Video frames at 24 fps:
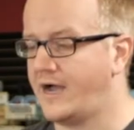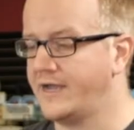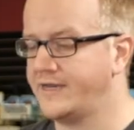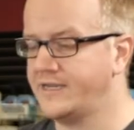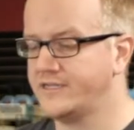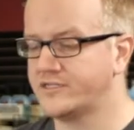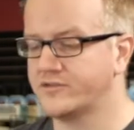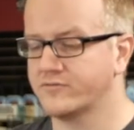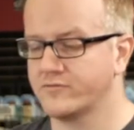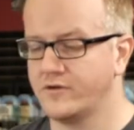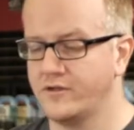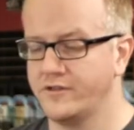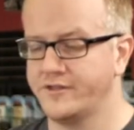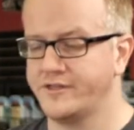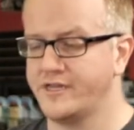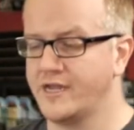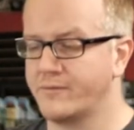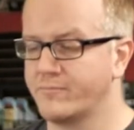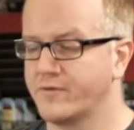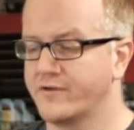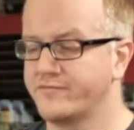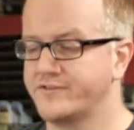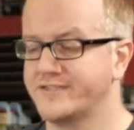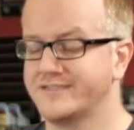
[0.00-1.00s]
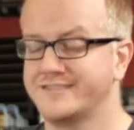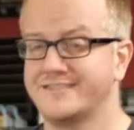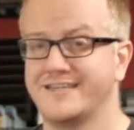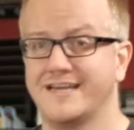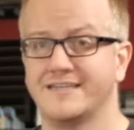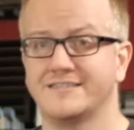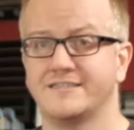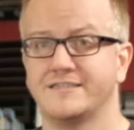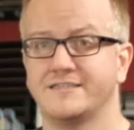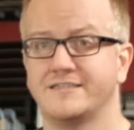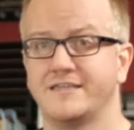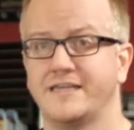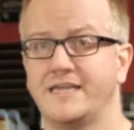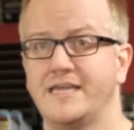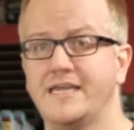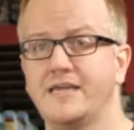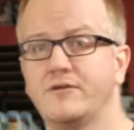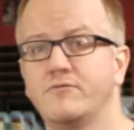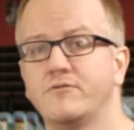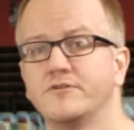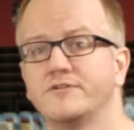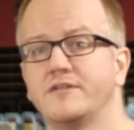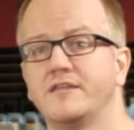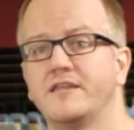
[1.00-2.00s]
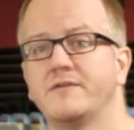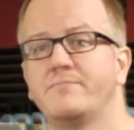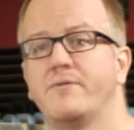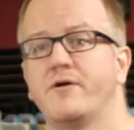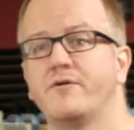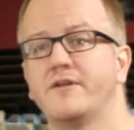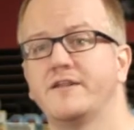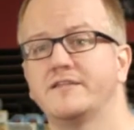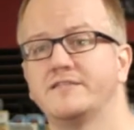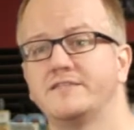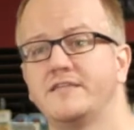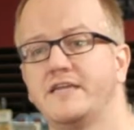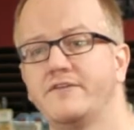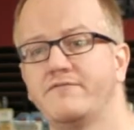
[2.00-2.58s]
I need to roll a number of successes equal to the opponent's